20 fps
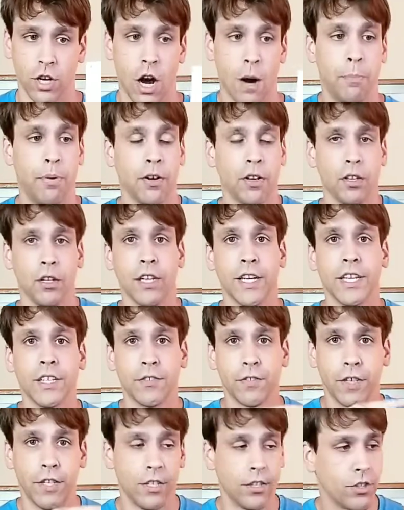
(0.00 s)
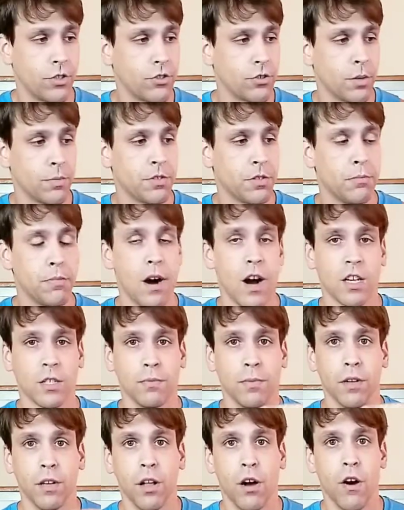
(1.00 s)
put a link in the description box
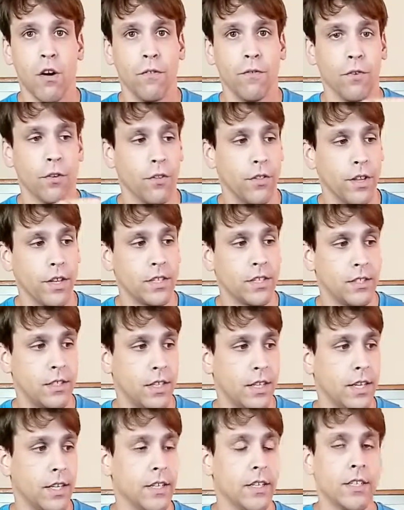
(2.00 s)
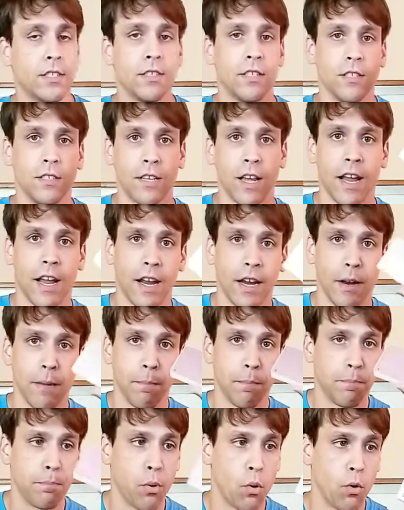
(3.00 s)
below for this thing. This is a
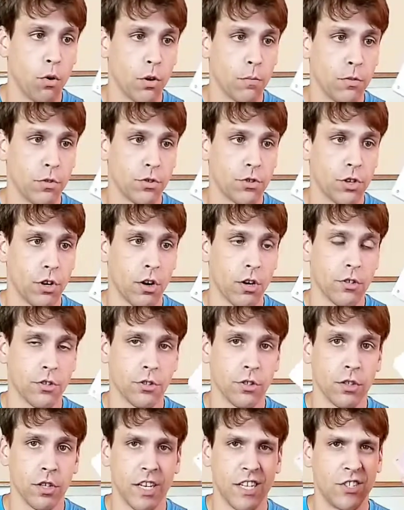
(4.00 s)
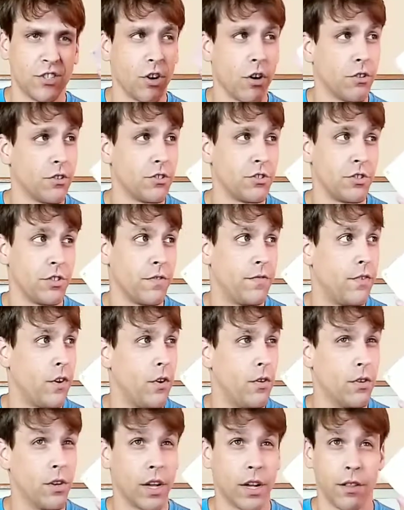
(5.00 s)
portable charger. It charges your
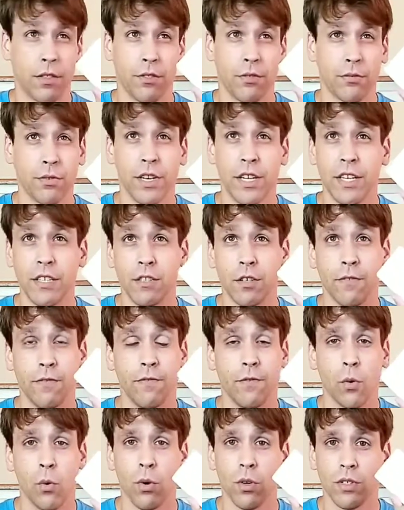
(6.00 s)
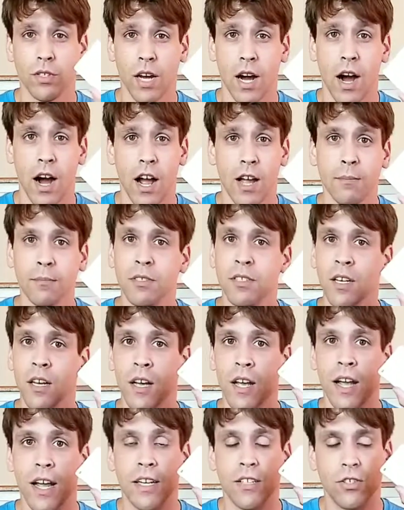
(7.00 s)
phone like 3 to 4 times.
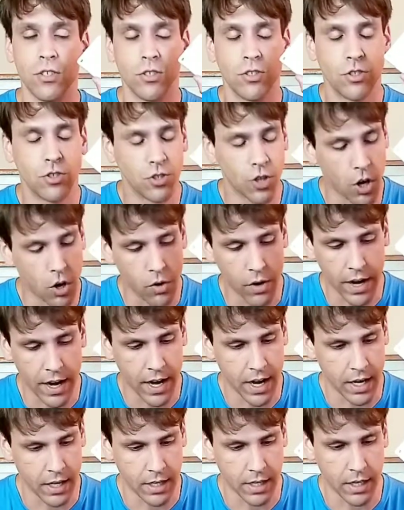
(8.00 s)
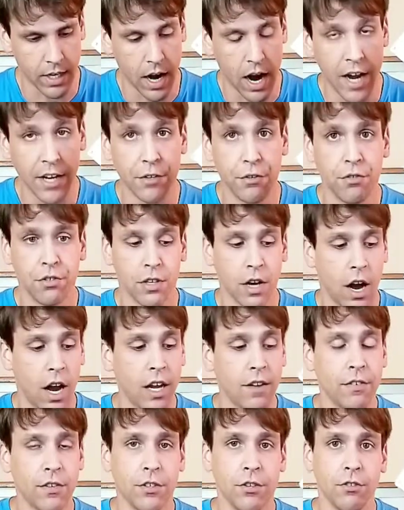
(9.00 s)
It's so handy. I
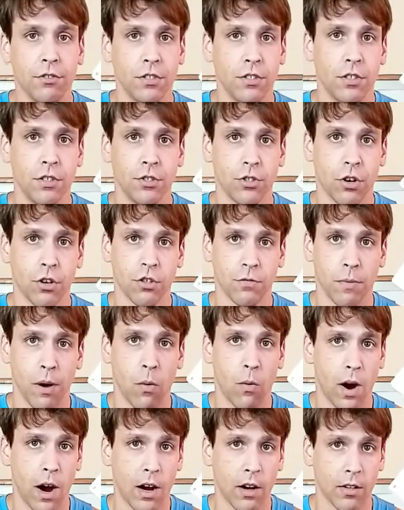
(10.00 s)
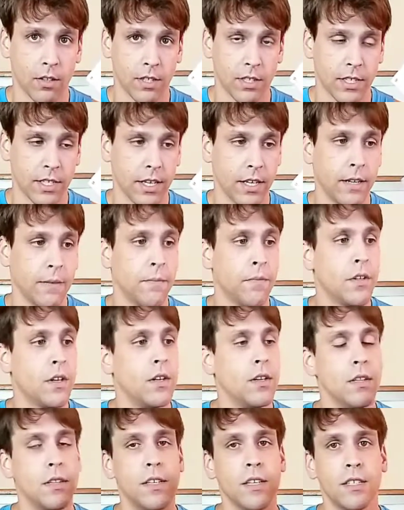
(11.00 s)
even use it to charge my wireless kit.
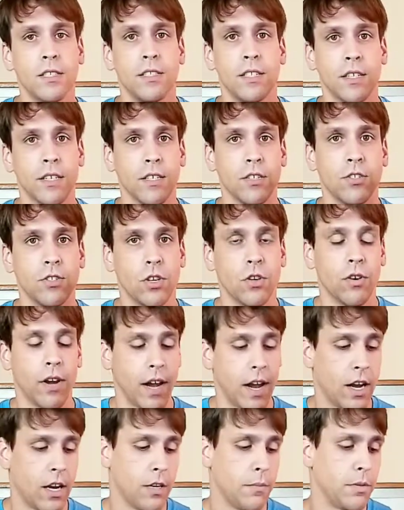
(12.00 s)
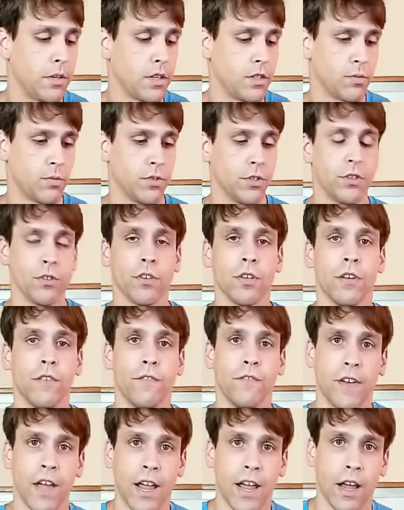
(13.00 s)
This thing is so handy because when you're in a
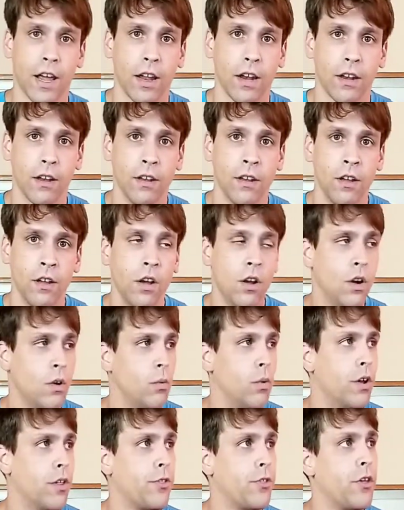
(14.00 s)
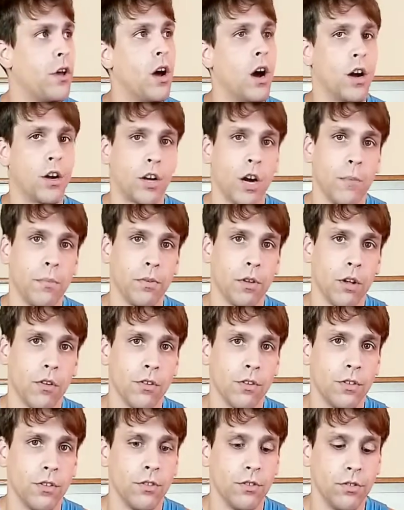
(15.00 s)
van with a couple
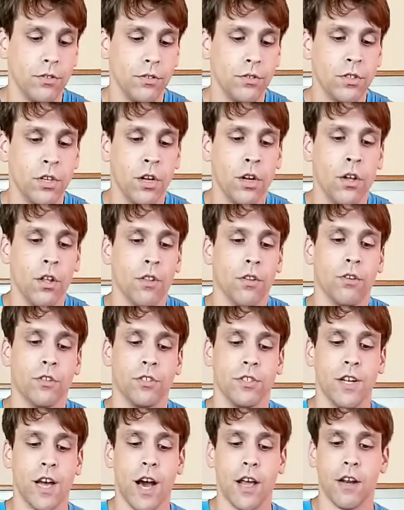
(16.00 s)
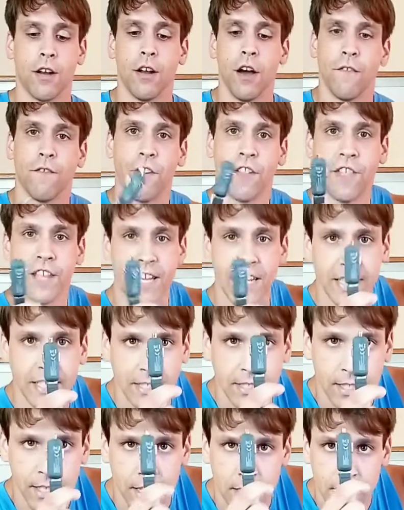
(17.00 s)
other dudes, there's not enough of
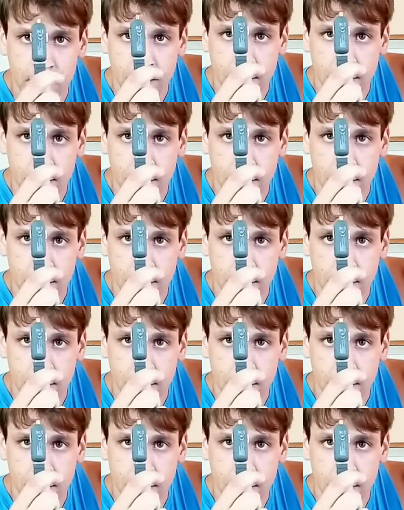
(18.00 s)
these.